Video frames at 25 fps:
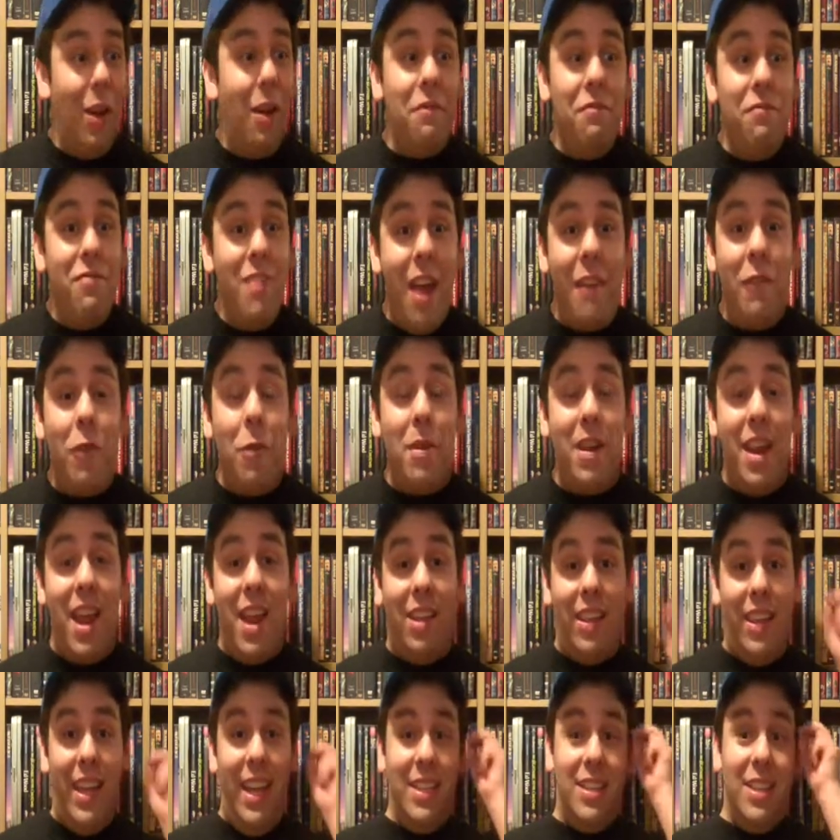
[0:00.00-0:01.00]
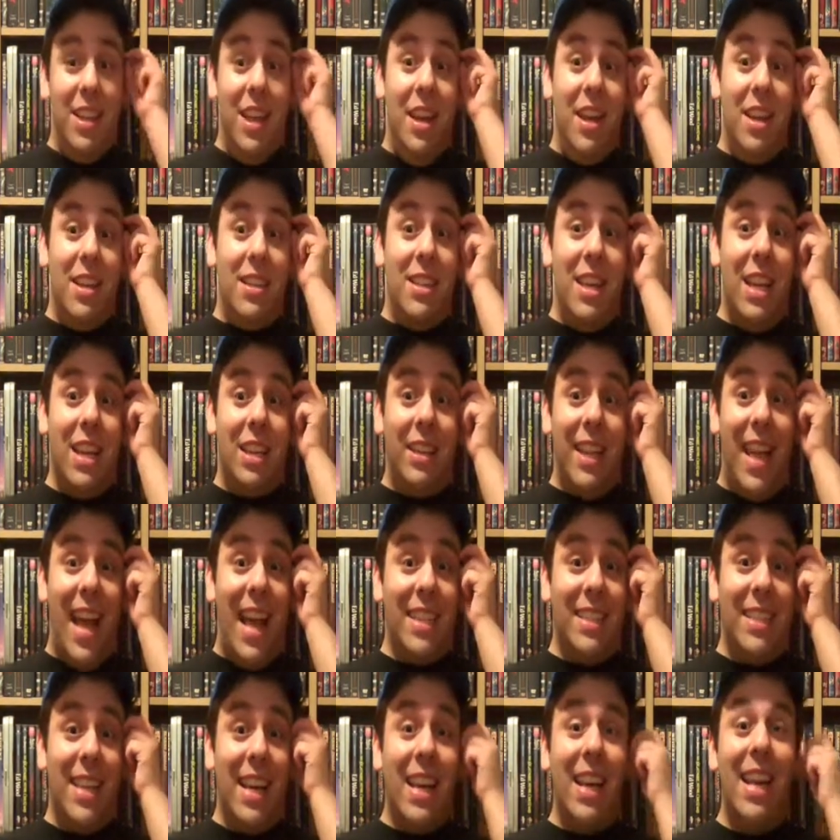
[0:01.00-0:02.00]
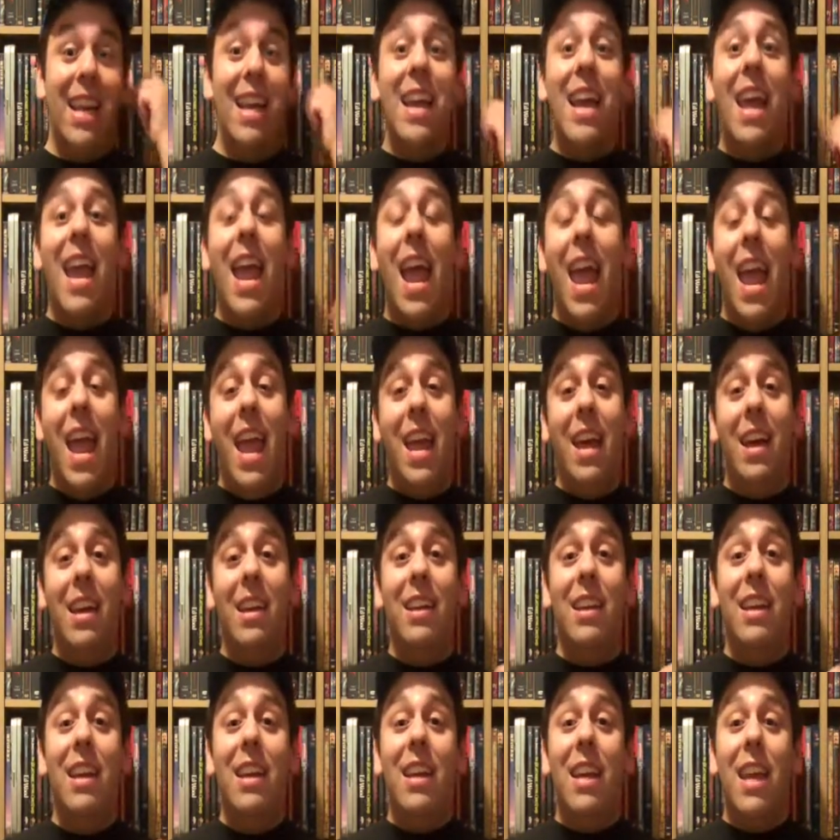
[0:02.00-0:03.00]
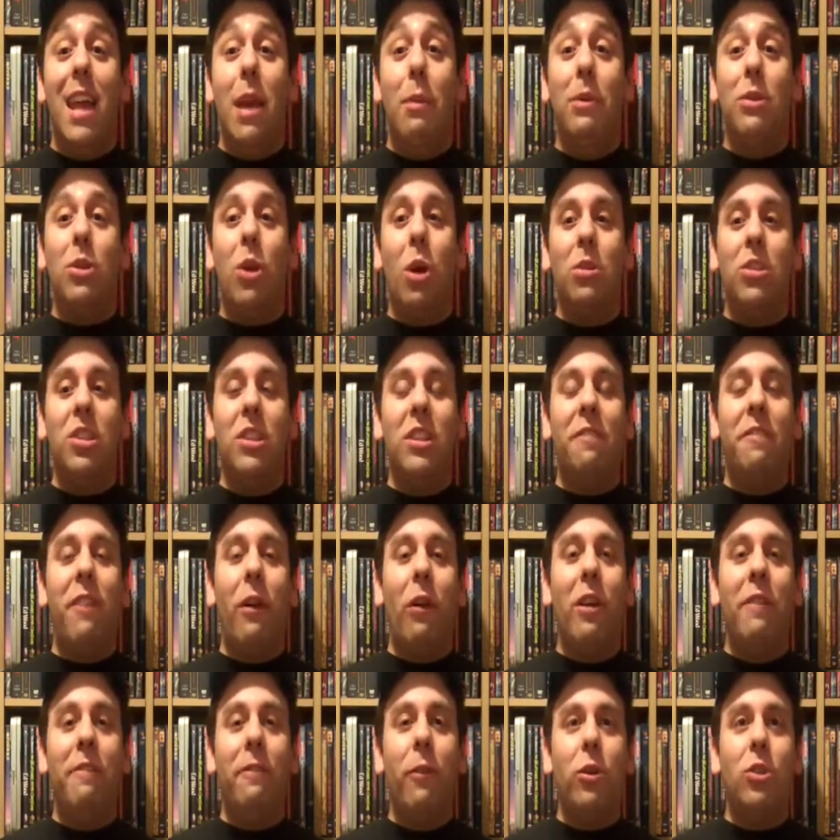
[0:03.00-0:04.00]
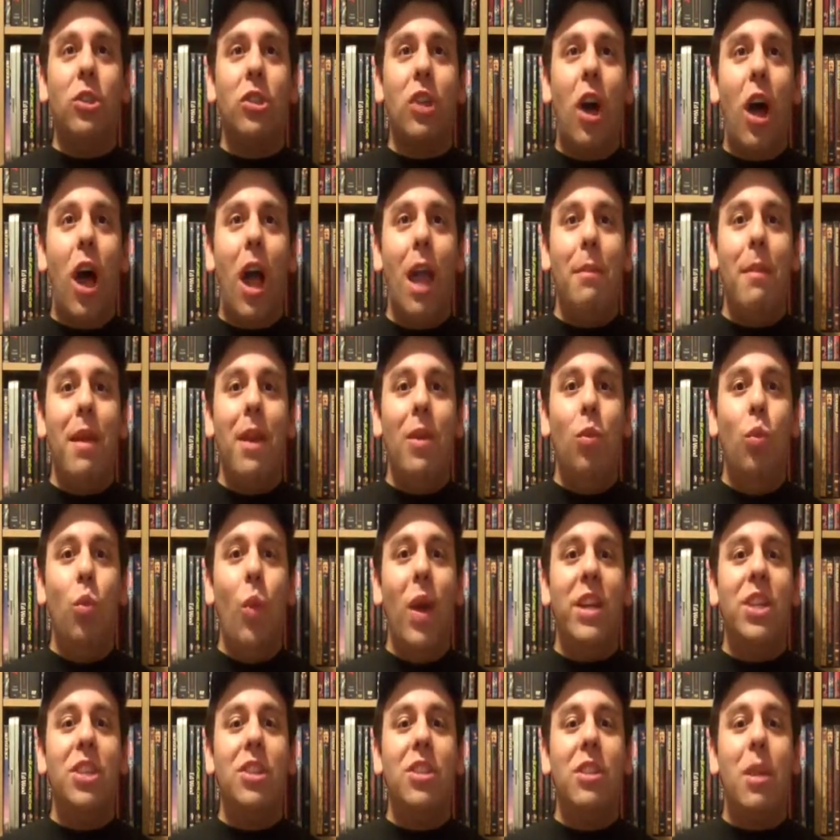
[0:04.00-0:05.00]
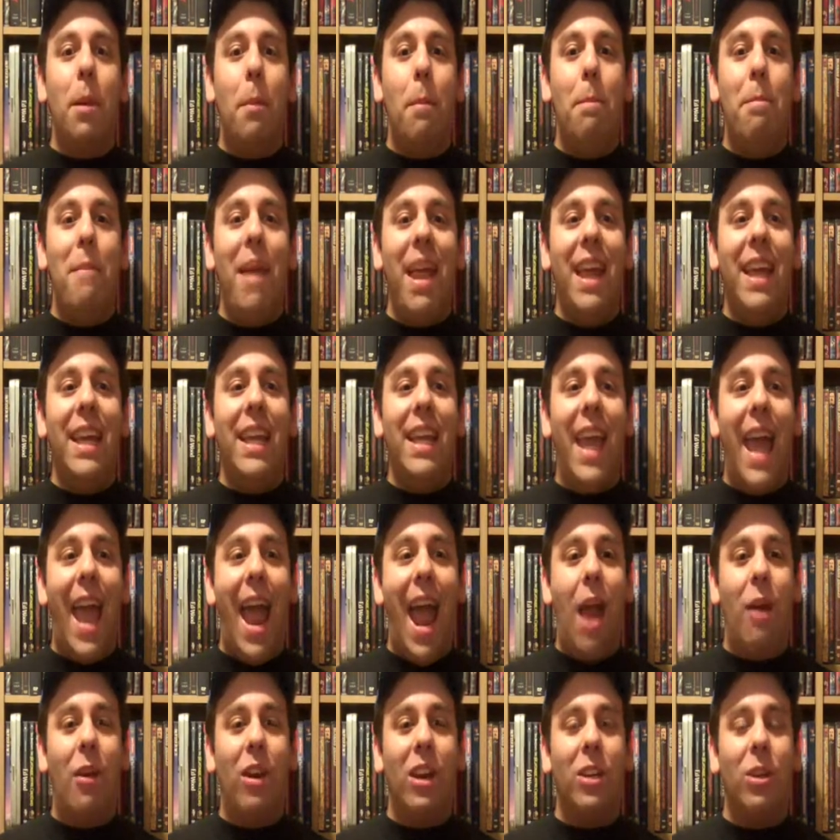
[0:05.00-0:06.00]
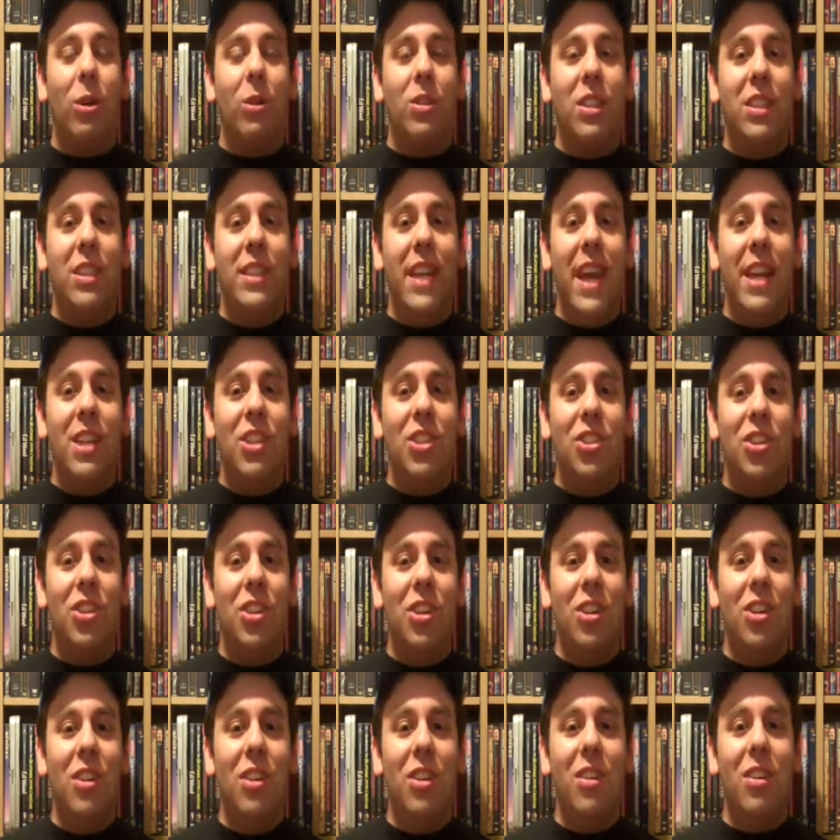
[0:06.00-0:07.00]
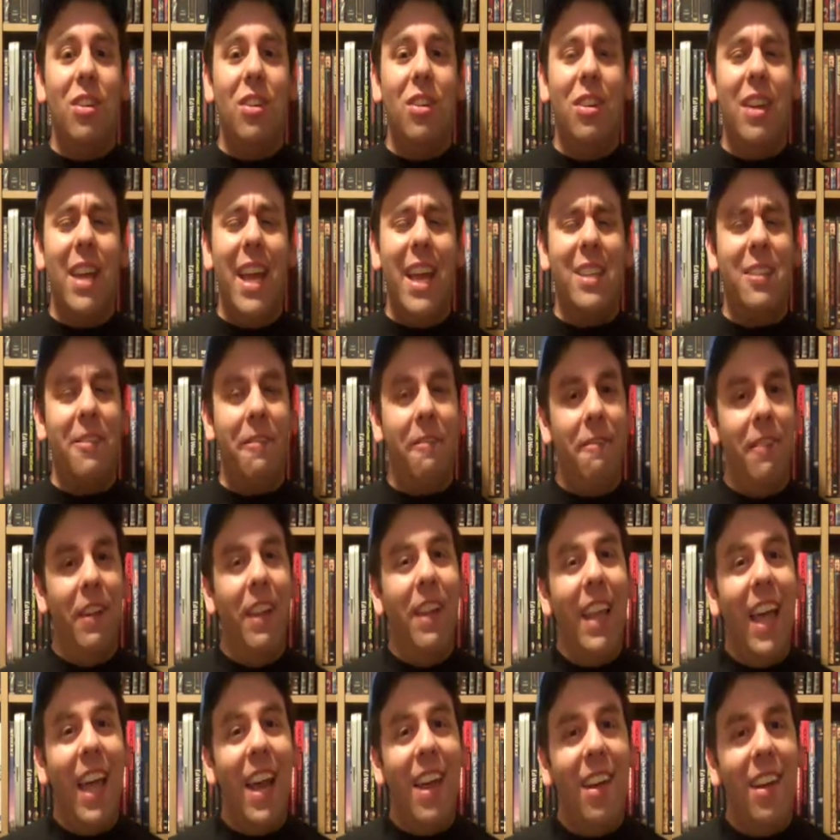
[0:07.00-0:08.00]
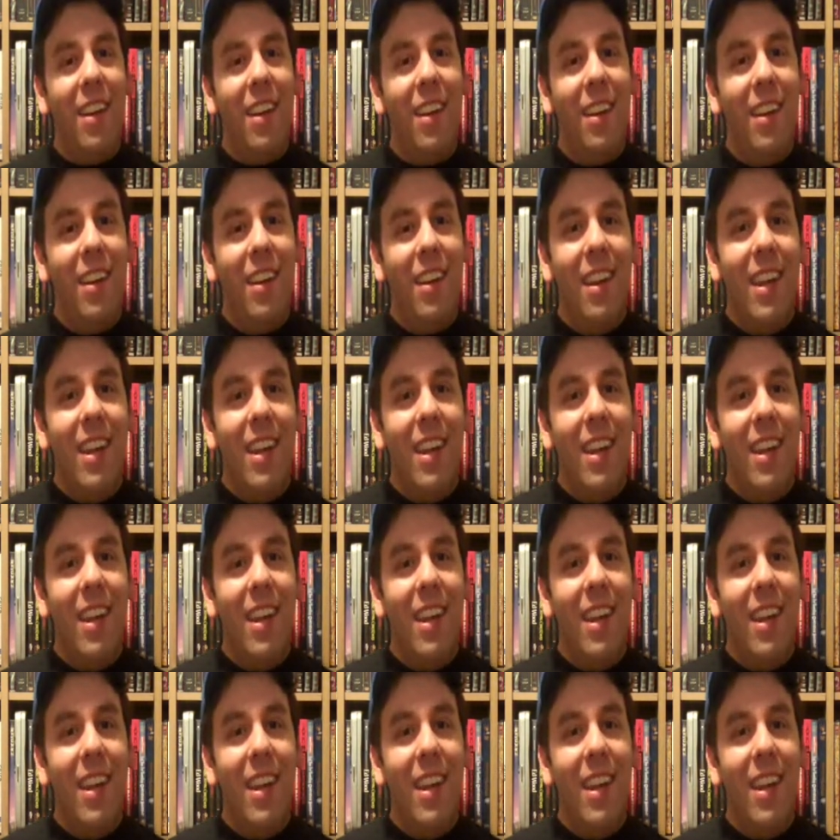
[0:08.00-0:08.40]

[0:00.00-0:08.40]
There have never been aliens in a Disney classic. And it was also the very first time in which the main character, Stitch, is a villain.